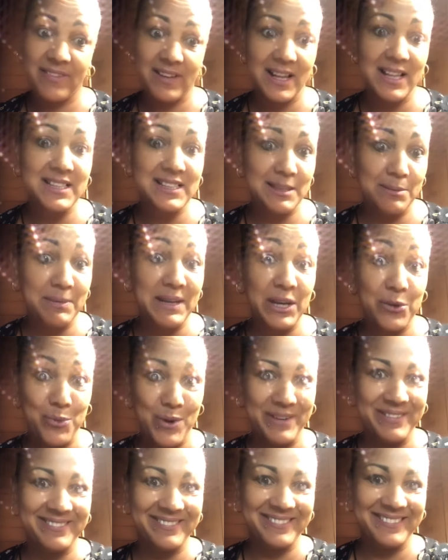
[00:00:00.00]
that's the big
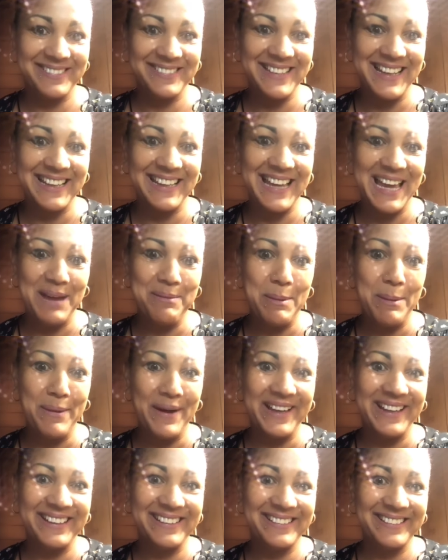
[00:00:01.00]
one. Take care. Bye
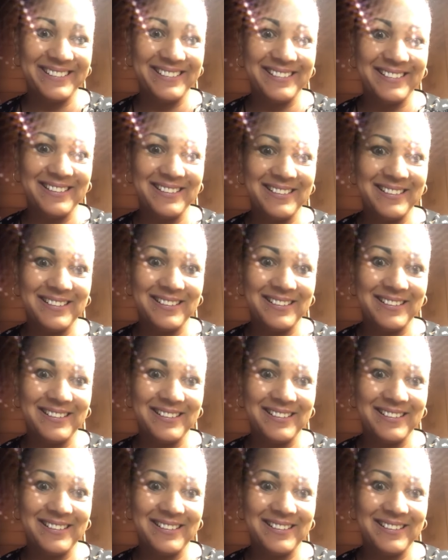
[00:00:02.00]
bye.